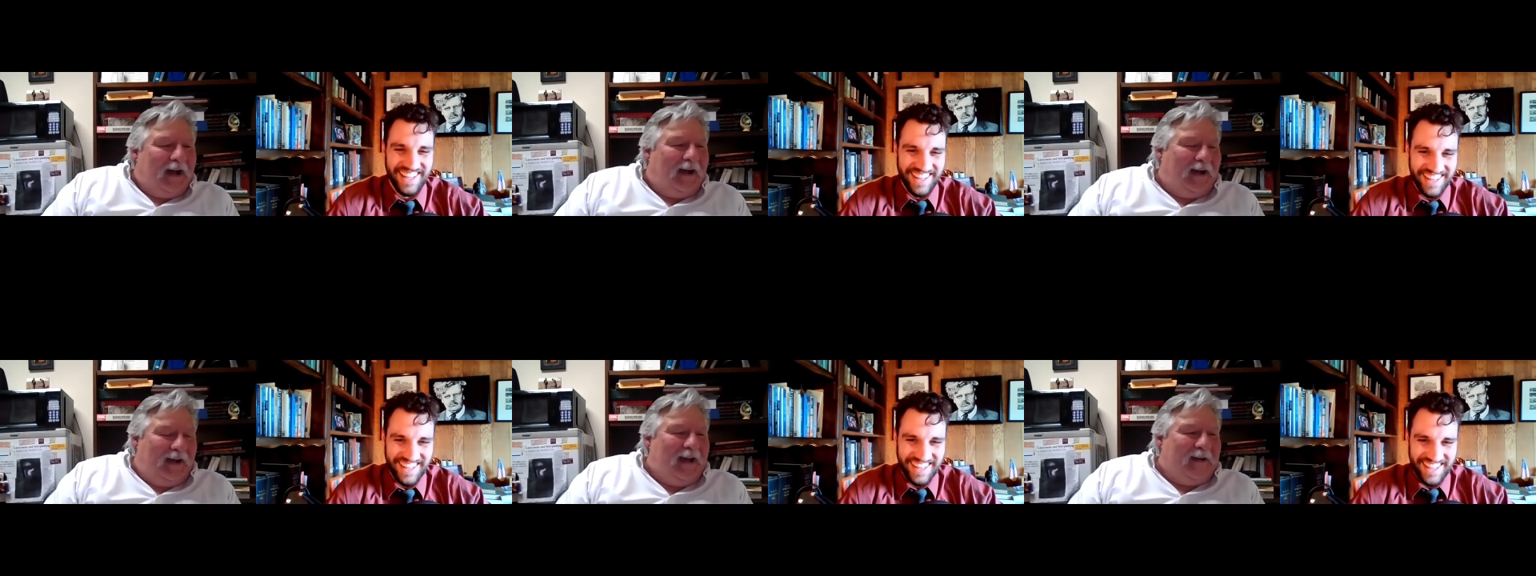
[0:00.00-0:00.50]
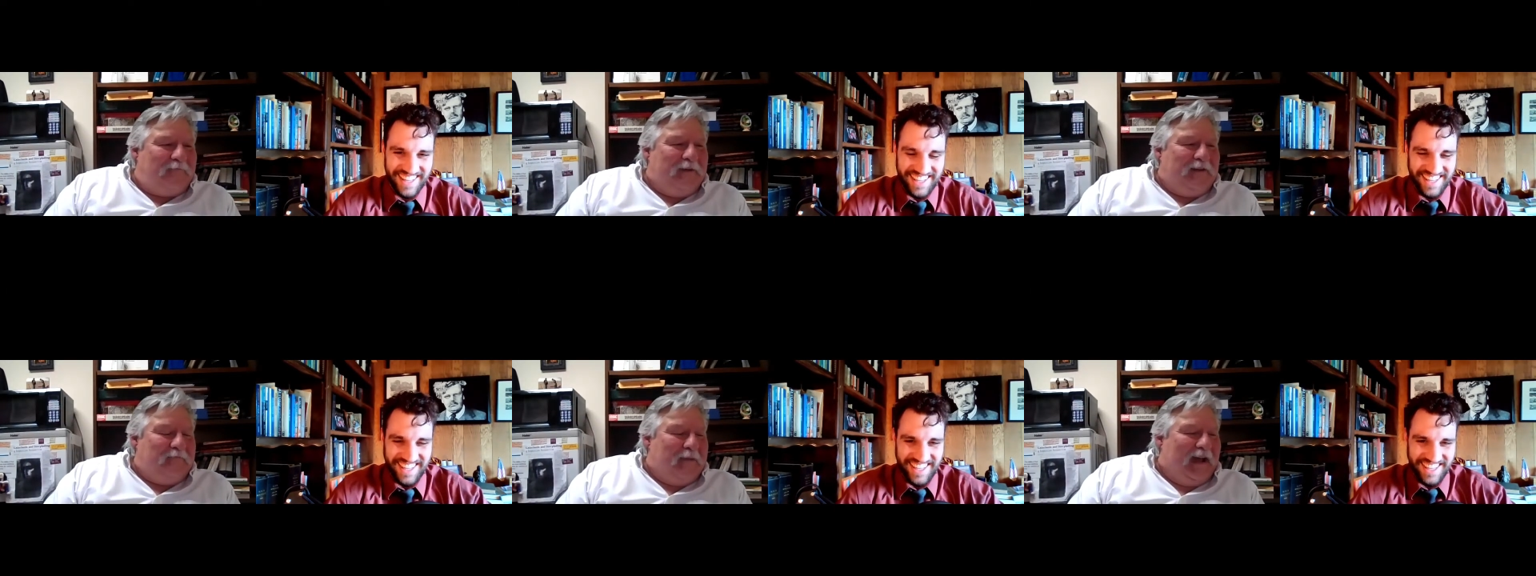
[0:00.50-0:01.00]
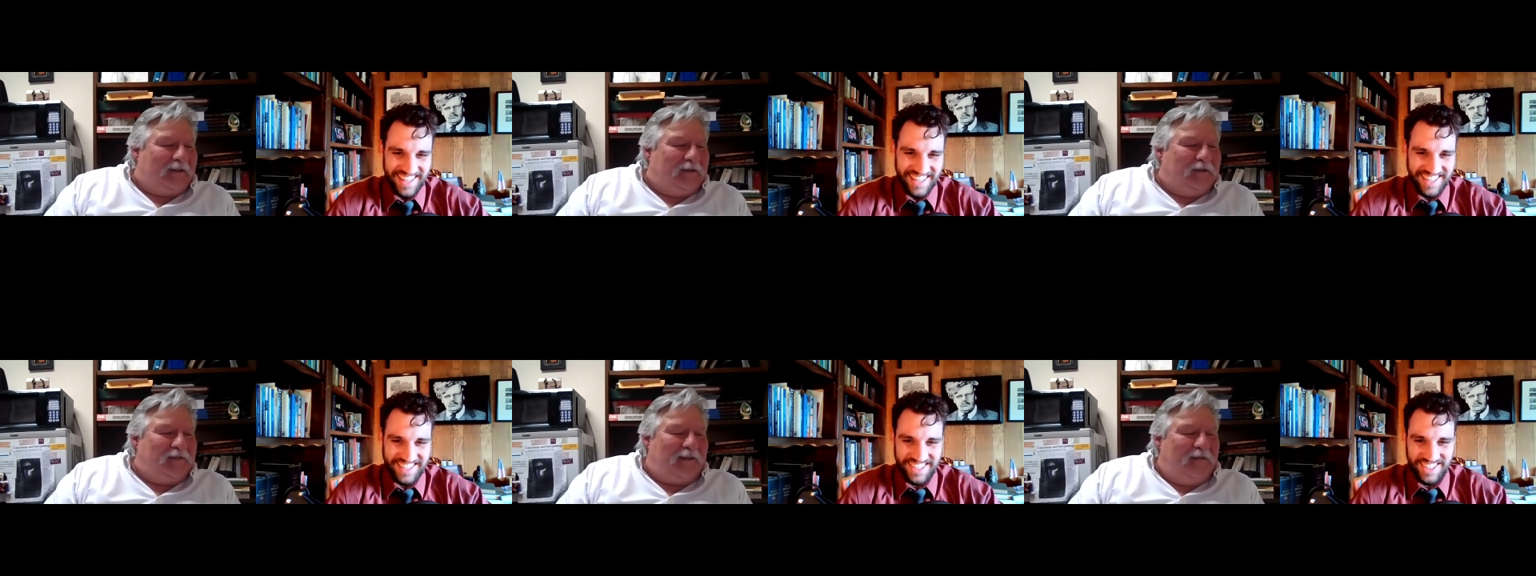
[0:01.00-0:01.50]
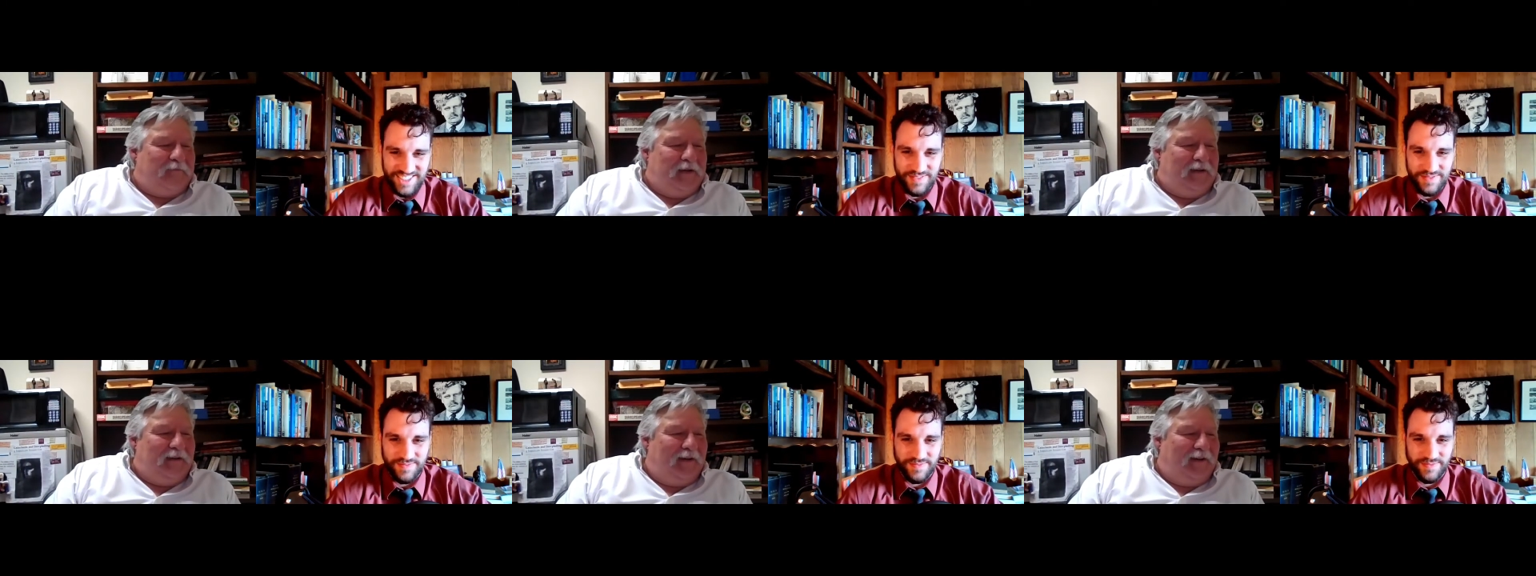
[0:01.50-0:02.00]
Speaker 1: I, have been in Mackers. I've
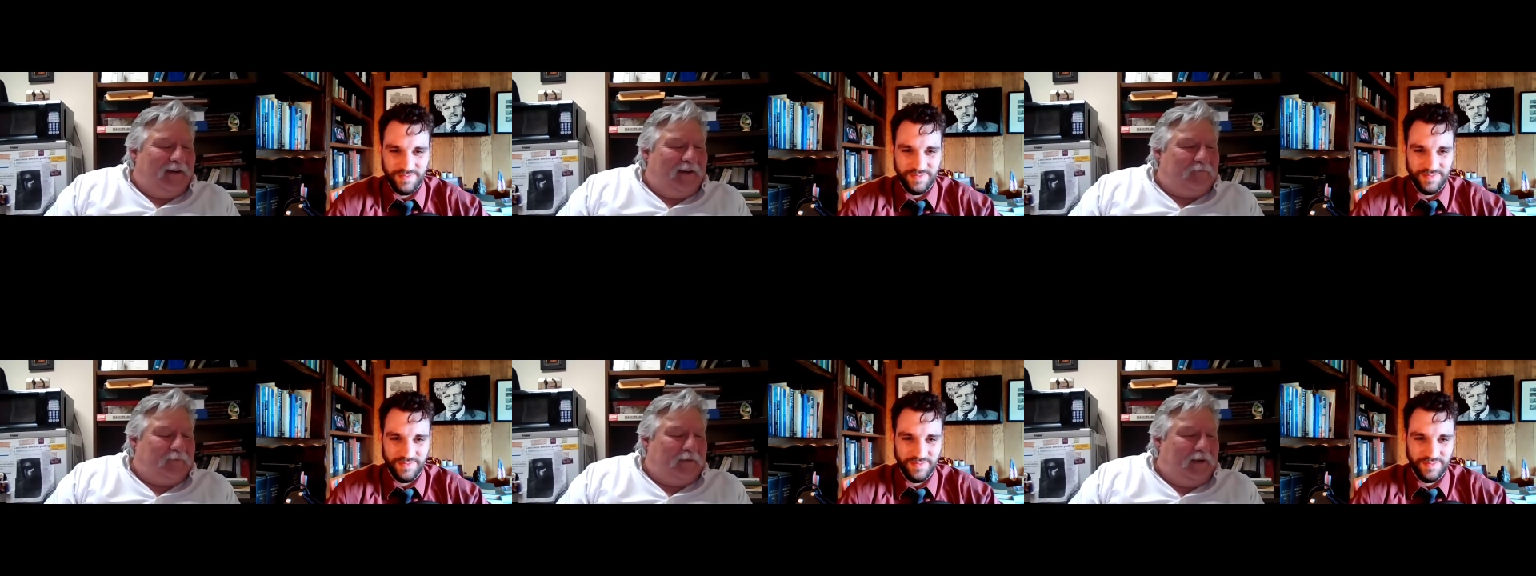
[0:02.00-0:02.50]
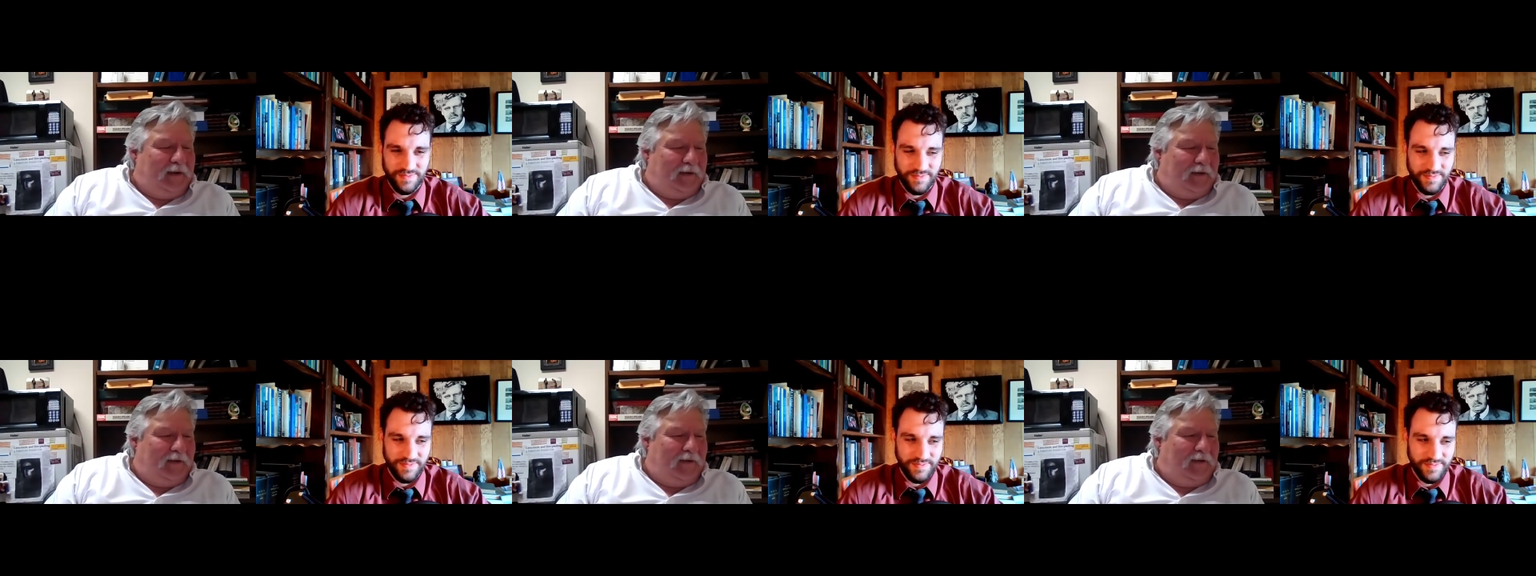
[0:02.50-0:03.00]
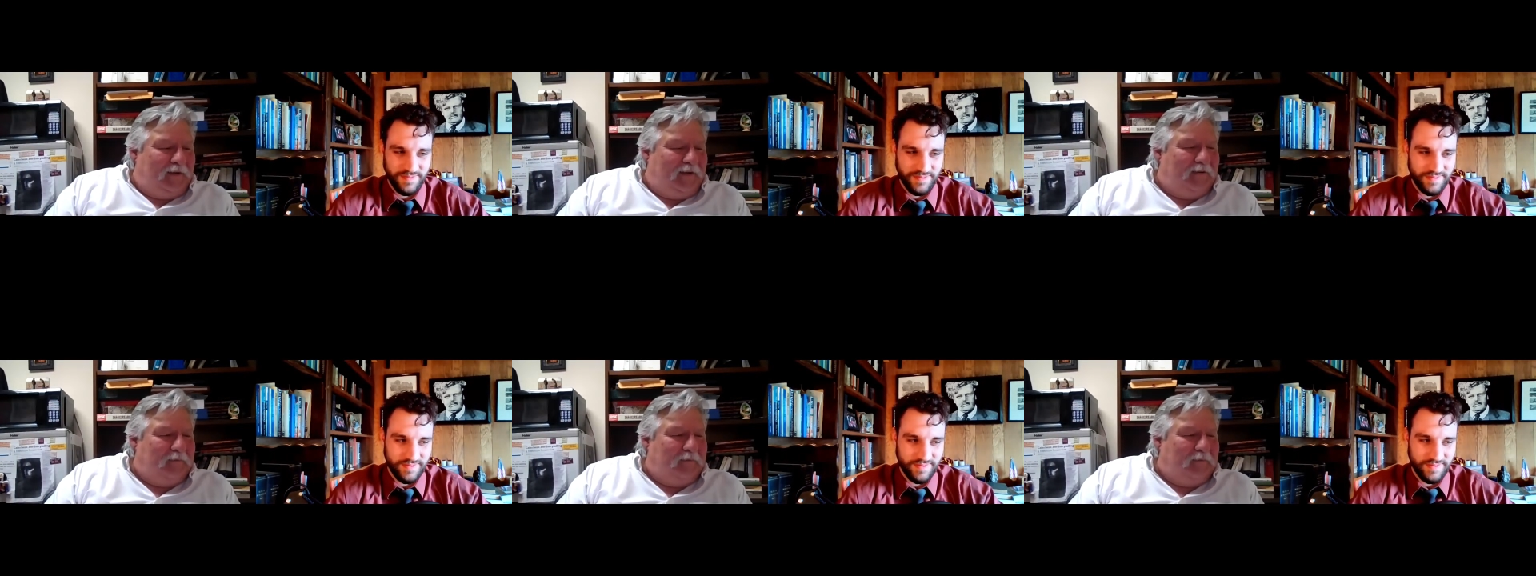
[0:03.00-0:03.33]
been, uh, I've played, uh,